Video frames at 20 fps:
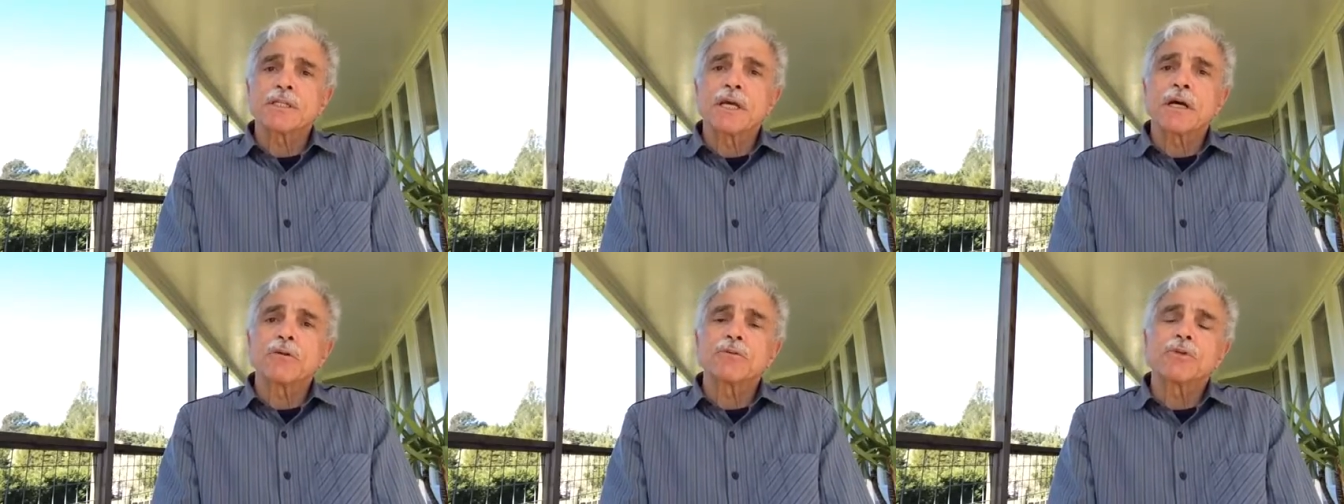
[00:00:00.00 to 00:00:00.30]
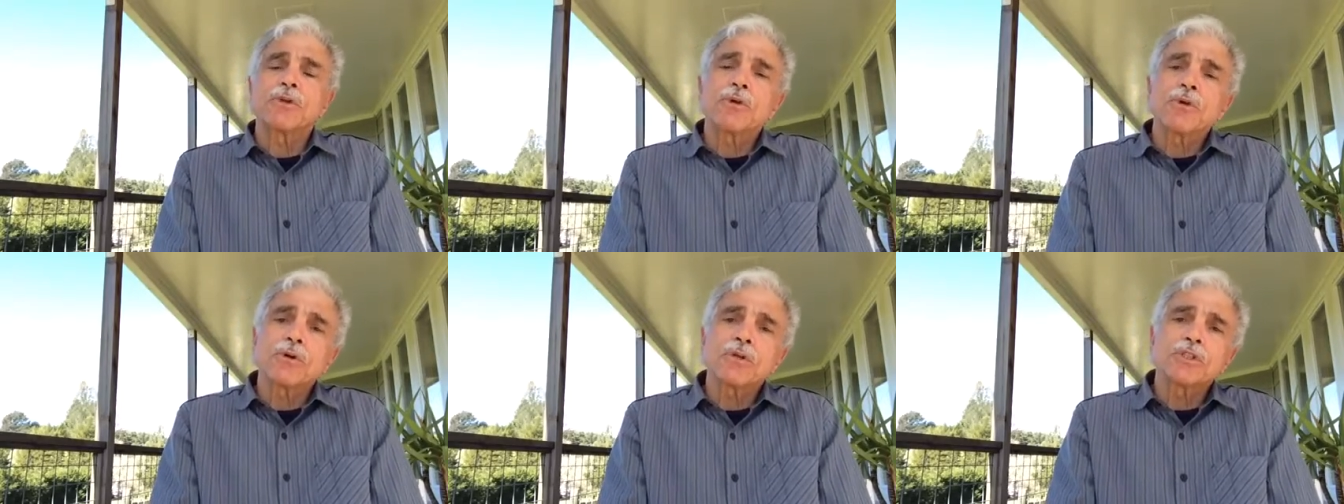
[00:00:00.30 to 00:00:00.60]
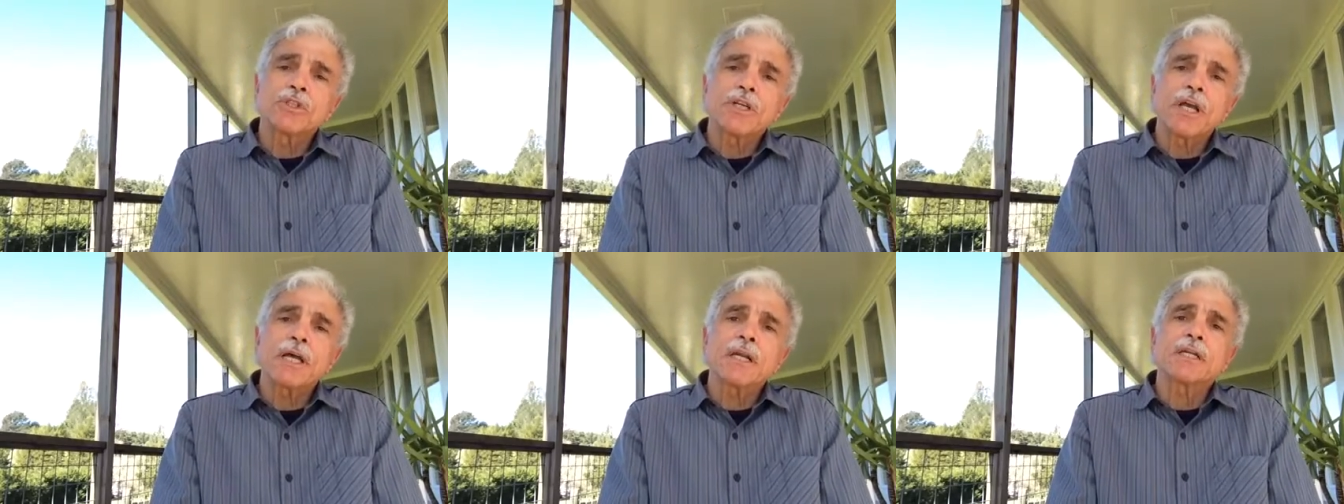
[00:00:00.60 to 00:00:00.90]
Now,
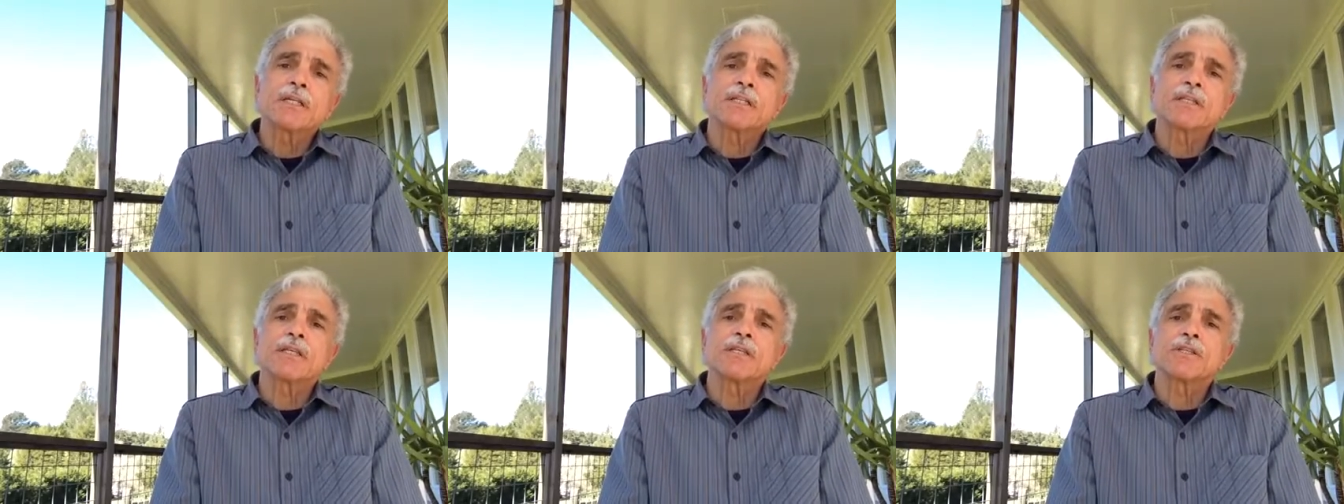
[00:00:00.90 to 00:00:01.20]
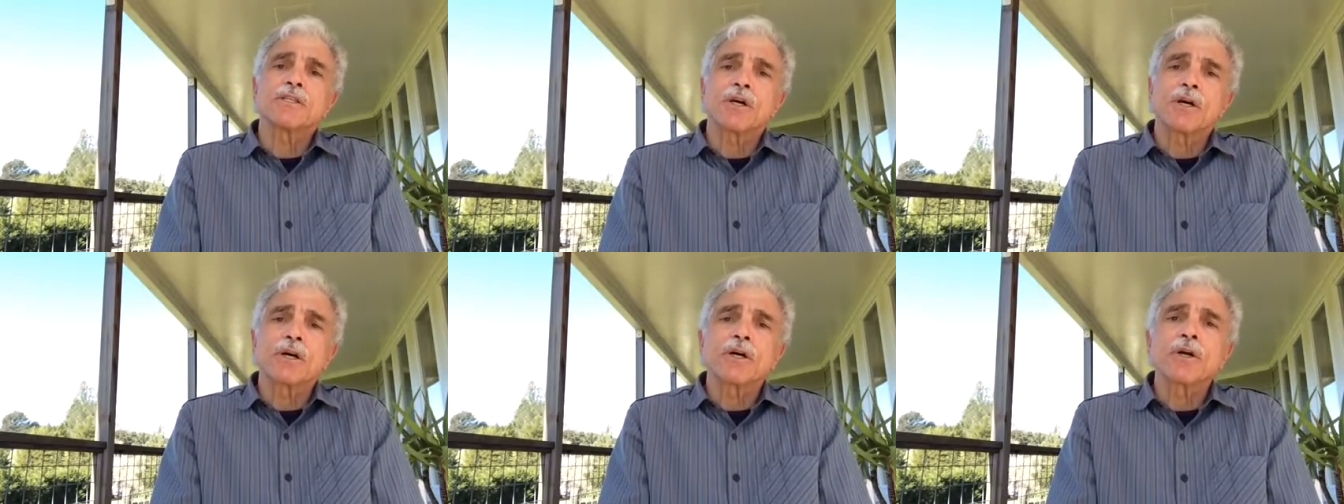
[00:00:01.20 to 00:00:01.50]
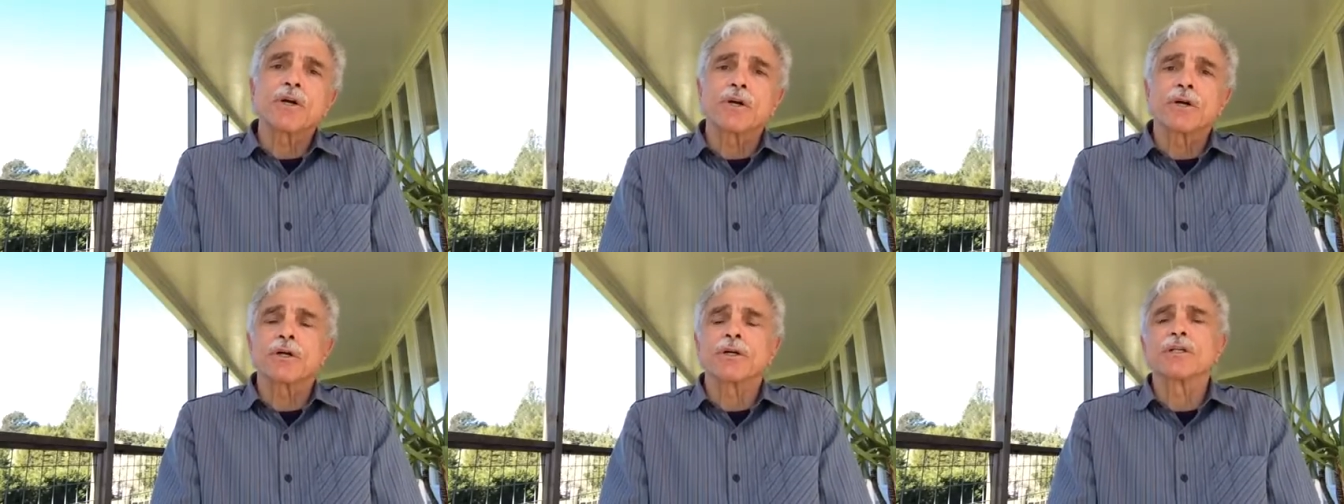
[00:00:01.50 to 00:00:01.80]
neurogenesis
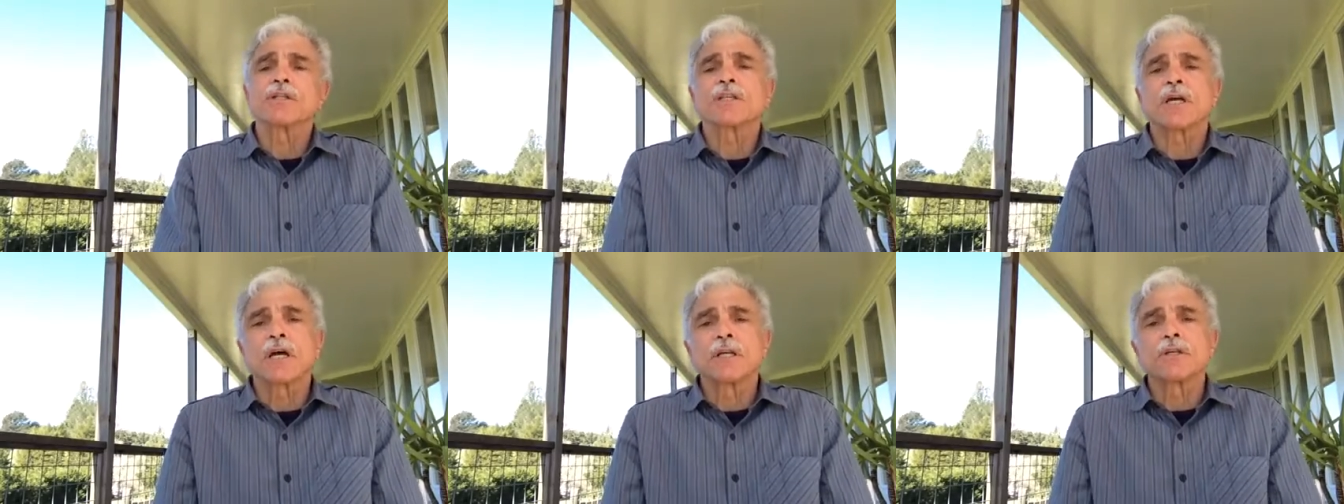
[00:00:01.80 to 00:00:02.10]
occurs